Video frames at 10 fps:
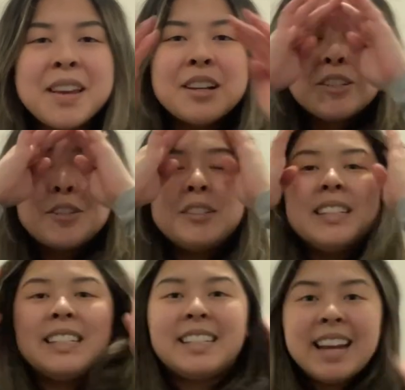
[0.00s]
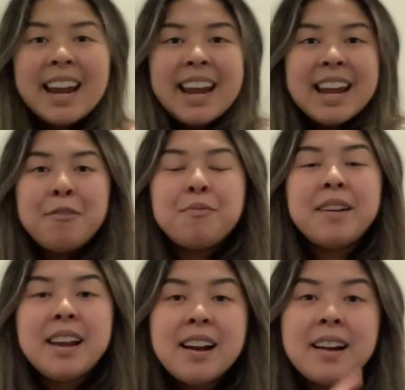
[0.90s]
So today
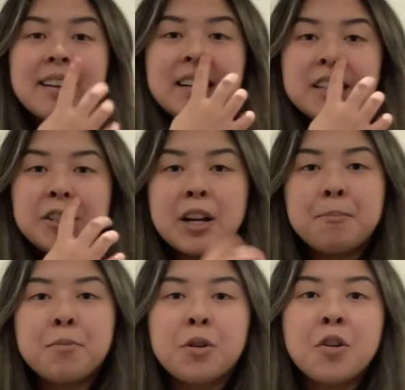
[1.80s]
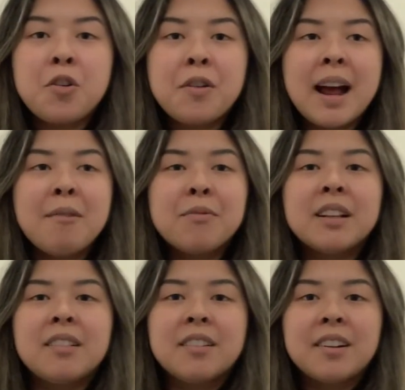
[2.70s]
we are gonna start program with
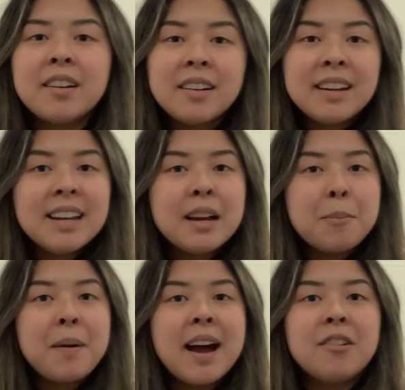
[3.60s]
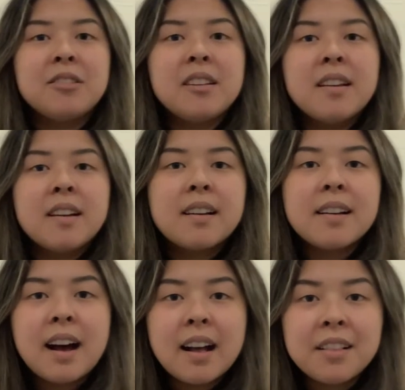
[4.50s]
learning about
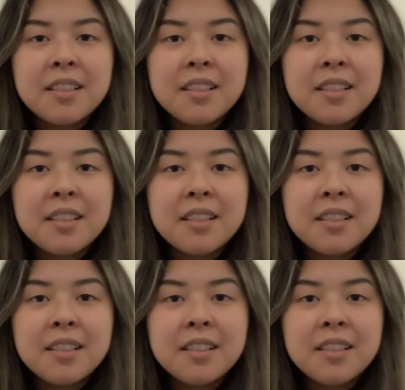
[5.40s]
colors.